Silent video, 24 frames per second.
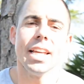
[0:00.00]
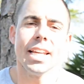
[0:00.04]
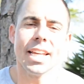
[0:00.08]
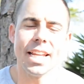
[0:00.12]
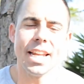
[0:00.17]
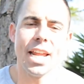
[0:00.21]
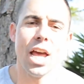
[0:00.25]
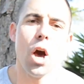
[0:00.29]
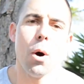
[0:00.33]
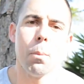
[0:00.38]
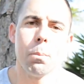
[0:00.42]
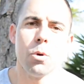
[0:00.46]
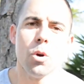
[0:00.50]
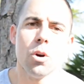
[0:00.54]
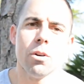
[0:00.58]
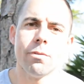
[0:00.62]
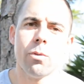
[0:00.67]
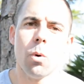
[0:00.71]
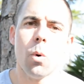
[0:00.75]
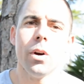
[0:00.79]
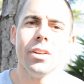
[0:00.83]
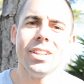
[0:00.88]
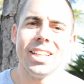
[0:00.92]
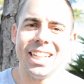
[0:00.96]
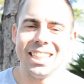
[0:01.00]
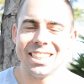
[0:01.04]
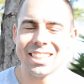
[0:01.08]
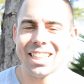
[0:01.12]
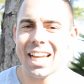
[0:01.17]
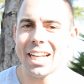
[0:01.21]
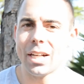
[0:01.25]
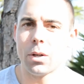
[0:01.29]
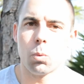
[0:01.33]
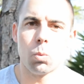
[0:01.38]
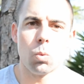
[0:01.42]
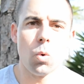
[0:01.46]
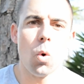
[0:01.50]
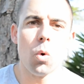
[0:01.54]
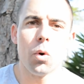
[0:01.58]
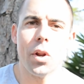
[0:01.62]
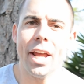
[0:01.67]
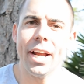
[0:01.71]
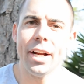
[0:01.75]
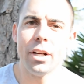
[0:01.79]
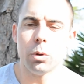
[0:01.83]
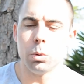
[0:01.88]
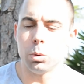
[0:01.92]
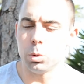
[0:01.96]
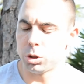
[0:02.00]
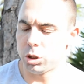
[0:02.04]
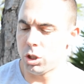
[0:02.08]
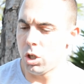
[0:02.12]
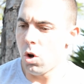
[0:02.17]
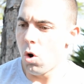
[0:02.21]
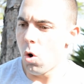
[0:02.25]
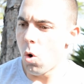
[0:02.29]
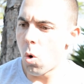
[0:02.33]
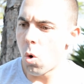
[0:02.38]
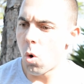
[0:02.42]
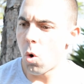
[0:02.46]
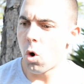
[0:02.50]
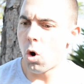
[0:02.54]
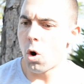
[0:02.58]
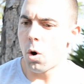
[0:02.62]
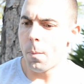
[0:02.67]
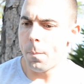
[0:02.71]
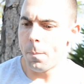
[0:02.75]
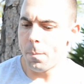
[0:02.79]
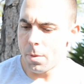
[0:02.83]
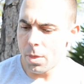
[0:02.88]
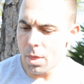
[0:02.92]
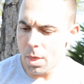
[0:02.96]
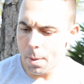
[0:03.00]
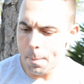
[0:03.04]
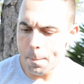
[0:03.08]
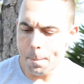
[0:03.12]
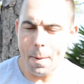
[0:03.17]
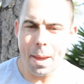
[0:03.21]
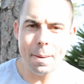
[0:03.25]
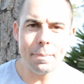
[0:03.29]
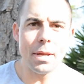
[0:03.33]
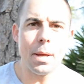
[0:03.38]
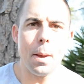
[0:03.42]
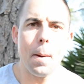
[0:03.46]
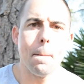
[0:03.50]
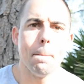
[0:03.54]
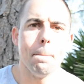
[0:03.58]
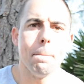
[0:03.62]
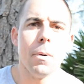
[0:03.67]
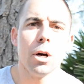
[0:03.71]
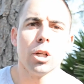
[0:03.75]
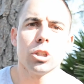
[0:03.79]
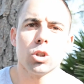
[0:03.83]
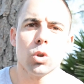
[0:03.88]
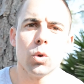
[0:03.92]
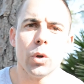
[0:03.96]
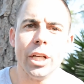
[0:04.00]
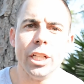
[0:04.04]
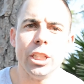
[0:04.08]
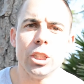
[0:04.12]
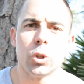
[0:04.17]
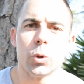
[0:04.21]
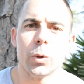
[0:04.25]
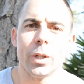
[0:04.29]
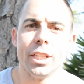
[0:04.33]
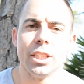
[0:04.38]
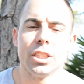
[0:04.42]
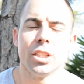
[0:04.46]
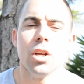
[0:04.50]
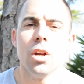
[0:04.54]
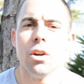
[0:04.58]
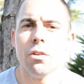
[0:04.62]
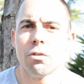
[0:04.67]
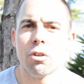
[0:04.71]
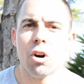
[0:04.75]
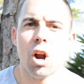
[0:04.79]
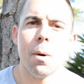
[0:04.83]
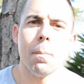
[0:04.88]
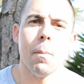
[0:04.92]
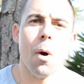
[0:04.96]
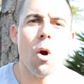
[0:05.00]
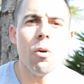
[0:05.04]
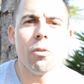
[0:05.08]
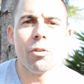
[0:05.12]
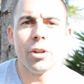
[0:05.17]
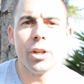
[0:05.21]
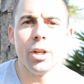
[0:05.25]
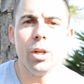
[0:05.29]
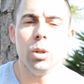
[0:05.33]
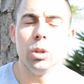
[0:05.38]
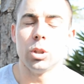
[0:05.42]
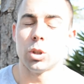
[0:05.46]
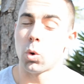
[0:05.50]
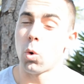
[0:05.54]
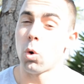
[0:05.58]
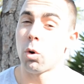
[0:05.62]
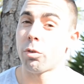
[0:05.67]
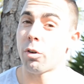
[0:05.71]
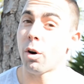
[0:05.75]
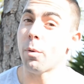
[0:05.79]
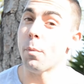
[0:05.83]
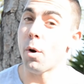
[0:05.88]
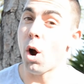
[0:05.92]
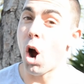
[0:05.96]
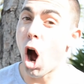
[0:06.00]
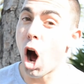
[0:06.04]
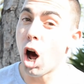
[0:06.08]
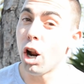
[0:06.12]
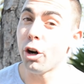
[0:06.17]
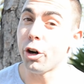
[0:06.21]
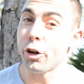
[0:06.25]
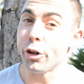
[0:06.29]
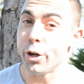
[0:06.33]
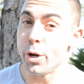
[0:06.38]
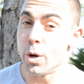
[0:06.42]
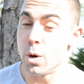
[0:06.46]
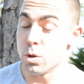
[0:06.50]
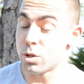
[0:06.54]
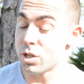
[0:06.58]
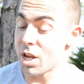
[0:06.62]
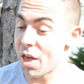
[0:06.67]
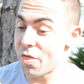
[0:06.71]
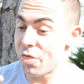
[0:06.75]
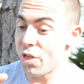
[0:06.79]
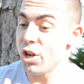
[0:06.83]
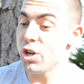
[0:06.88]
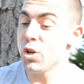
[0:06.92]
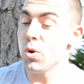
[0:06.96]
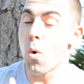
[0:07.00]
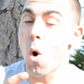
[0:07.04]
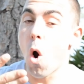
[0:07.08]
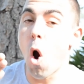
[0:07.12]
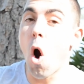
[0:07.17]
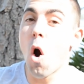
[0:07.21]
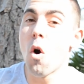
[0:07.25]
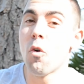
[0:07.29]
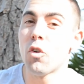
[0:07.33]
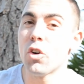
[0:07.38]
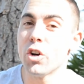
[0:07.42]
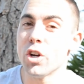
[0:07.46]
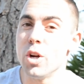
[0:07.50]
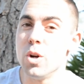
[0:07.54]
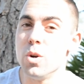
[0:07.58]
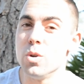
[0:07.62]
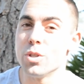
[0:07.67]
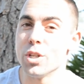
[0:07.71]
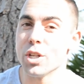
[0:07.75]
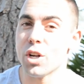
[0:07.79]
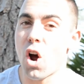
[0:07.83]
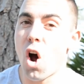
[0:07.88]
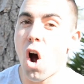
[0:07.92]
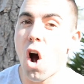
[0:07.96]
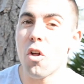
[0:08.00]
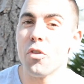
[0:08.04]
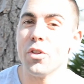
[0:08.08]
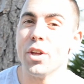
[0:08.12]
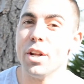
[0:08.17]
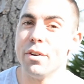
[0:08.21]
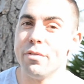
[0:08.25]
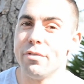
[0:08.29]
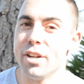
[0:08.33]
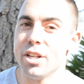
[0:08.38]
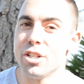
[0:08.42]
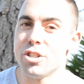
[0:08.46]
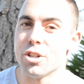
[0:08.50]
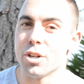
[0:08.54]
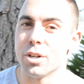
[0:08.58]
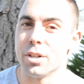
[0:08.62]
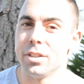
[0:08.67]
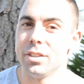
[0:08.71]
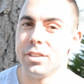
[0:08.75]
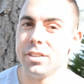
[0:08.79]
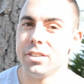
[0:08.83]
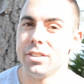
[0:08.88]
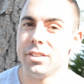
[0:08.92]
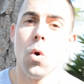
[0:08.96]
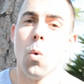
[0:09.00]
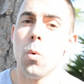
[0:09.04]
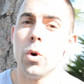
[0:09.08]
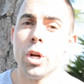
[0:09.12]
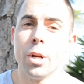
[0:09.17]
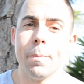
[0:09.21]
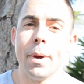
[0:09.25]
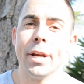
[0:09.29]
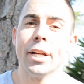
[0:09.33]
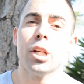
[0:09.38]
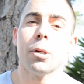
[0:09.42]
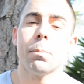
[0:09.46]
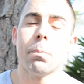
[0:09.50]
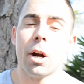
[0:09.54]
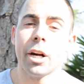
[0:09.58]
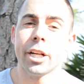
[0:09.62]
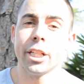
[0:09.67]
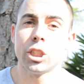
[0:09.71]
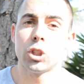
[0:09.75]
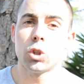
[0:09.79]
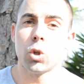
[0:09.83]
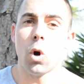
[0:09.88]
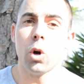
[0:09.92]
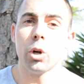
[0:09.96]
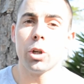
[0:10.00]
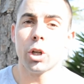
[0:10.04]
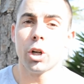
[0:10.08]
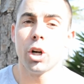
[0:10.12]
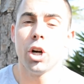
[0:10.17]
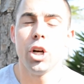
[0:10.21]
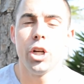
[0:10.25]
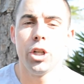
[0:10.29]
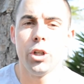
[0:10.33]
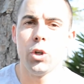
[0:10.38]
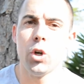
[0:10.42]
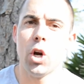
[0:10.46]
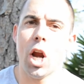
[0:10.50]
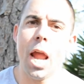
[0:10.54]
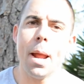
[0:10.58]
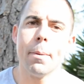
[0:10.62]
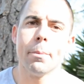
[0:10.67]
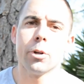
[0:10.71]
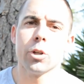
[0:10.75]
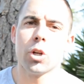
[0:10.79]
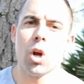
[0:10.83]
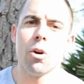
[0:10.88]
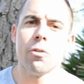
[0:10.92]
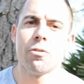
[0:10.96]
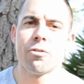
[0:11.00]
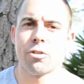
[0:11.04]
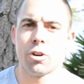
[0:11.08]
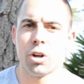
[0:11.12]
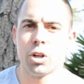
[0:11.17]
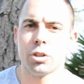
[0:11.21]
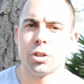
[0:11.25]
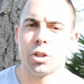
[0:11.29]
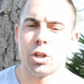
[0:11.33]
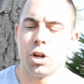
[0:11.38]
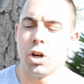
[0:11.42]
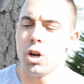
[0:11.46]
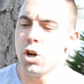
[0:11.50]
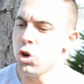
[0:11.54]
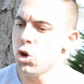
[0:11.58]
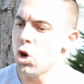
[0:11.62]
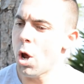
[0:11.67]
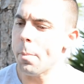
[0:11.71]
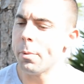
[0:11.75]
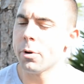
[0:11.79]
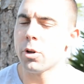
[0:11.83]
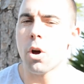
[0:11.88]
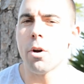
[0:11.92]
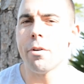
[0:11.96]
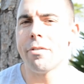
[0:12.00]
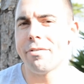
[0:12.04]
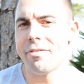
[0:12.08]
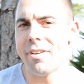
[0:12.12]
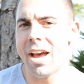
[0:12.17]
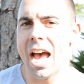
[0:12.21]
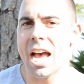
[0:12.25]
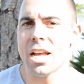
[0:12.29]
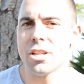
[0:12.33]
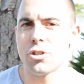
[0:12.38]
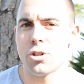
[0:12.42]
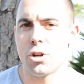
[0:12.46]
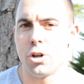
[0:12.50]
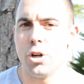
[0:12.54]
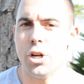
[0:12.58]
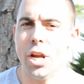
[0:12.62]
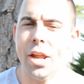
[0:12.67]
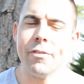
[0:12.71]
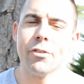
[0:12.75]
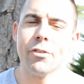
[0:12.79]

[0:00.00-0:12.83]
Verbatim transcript: can help you avoid these, like rolled ankles or maybe muscle injuries from overuse or from underuse, and then you overuse it on the adventure. When you make your body stronger, you're able to go further, you're able to go faster, you're